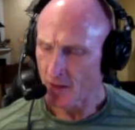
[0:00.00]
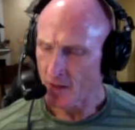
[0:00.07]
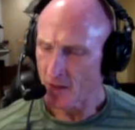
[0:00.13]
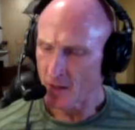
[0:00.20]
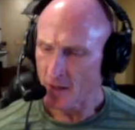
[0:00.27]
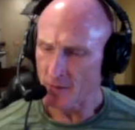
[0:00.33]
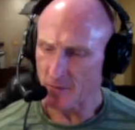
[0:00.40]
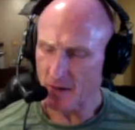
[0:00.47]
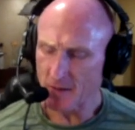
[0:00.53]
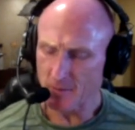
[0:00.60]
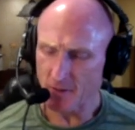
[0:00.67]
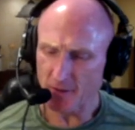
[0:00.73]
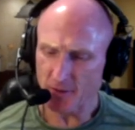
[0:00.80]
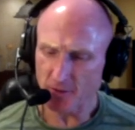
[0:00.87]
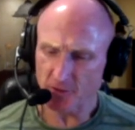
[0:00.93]
And my
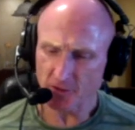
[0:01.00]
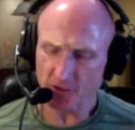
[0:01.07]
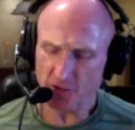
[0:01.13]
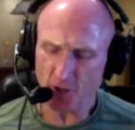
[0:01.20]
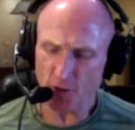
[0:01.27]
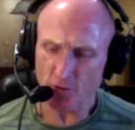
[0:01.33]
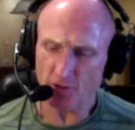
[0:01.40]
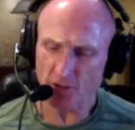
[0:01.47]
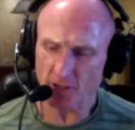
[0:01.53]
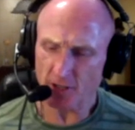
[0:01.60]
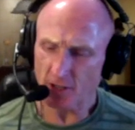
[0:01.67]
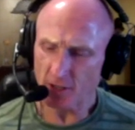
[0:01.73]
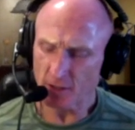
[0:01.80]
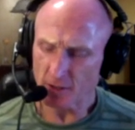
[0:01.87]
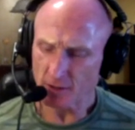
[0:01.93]
mother's a
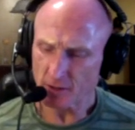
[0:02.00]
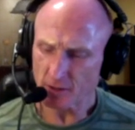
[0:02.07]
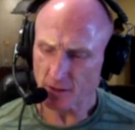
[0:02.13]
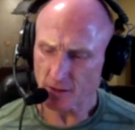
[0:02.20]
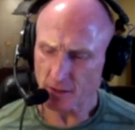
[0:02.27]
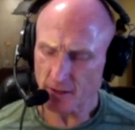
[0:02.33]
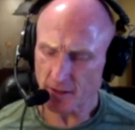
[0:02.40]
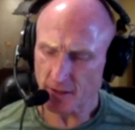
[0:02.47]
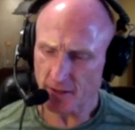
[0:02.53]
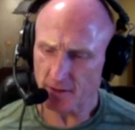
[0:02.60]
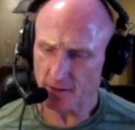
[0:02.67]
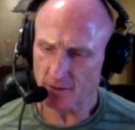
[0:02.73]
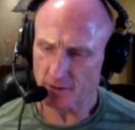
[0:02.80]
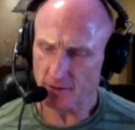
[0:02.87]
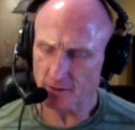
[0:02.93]
yogi,
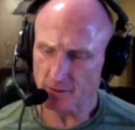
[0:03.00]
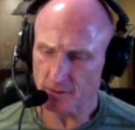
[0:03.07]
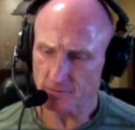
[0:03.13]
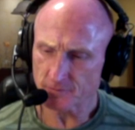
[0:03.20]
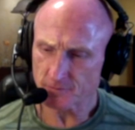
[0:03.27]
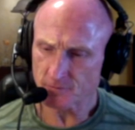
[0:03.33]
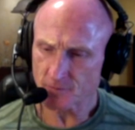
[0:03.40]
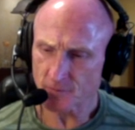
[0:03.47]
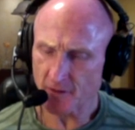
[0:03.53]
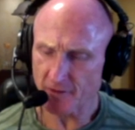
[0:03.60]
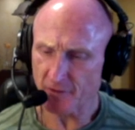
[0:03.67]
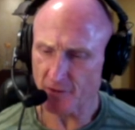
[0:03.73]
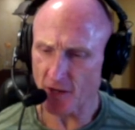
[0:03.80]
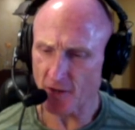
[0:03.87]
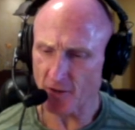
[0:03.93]
and my
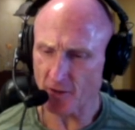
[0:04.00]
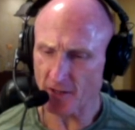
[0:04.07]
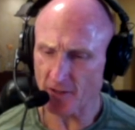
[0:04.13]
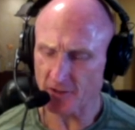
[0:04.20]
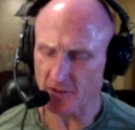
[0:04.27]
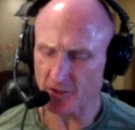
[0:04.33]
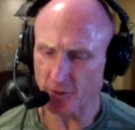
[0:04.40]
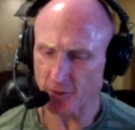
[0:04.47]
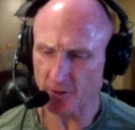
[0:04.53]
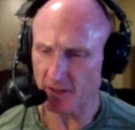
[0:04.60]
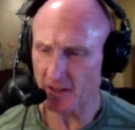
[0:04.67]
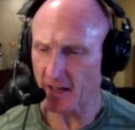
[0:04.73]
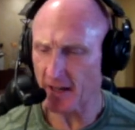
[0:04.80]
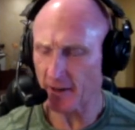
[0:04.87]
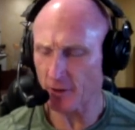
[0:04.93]
father has a degree
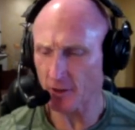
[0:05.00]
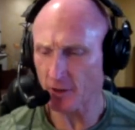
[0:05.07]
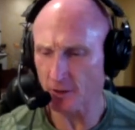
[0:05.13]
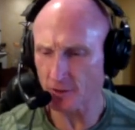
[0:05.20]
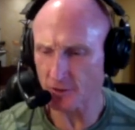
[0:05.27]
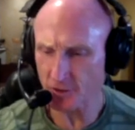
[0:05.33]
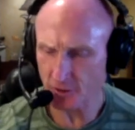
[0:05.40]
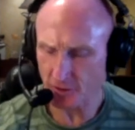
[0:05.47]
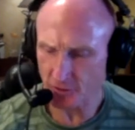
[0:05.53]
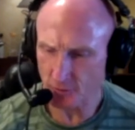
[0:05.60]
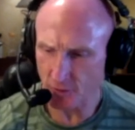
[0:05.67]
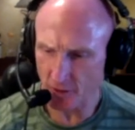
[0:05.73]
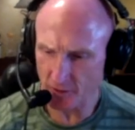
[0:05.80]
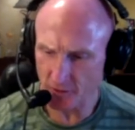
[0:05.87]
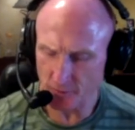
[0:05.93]
in agriculture as
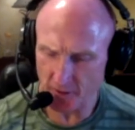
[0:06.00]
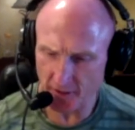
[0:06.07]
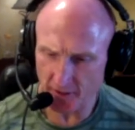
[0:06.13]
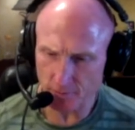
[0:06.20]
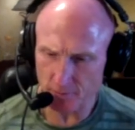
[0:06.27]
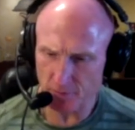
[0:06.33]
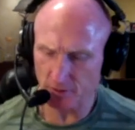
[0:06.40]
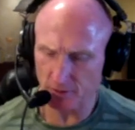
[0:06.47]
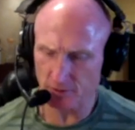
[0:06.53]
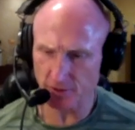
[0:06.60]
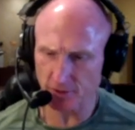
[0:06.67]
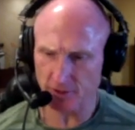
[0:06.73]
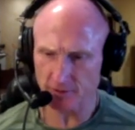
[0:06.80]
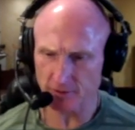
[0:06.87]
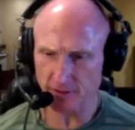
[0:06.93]
well as being a
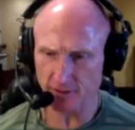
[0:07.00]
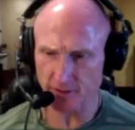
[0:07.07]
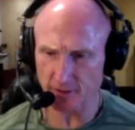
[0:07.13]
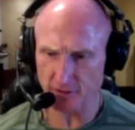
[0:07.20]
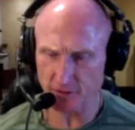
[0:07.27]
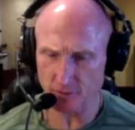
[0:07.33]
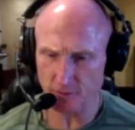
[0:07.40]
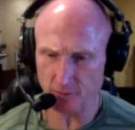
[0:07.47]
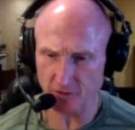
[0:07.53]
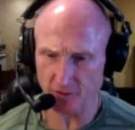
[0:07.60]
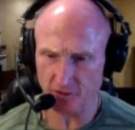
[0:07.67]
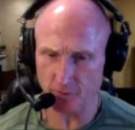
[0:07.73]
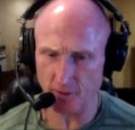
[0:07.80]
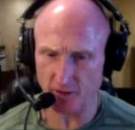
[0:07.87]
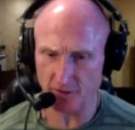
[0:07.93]
builder, and a, was
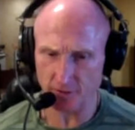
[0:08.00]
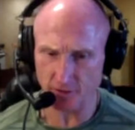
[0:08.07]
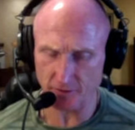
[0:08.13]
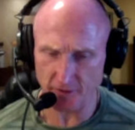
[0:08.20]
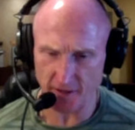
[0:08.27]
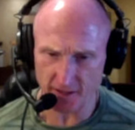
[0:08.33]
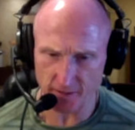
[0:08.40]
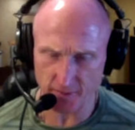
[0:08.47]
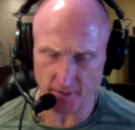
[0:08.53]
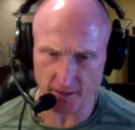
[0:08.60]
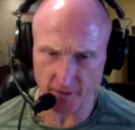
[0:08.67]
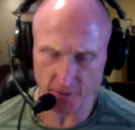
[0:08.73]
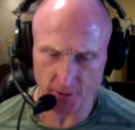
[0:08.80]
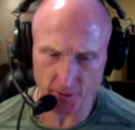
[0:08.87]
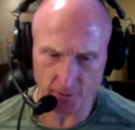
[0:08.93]
a special effects man
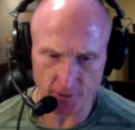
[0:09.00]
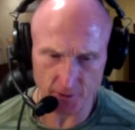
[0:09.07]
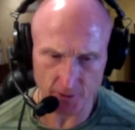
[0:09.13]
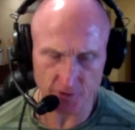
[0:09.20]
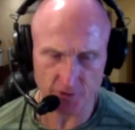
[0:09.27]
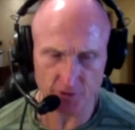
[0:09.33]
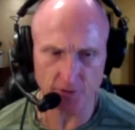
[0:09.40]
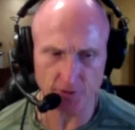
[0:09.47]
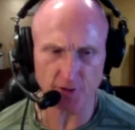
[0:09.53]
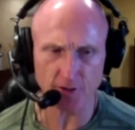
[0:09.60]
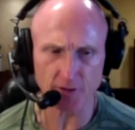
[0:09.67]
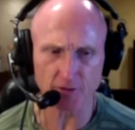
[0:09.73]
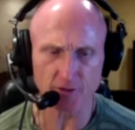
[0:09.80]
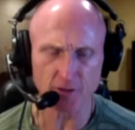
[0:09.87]
for Universal Studios.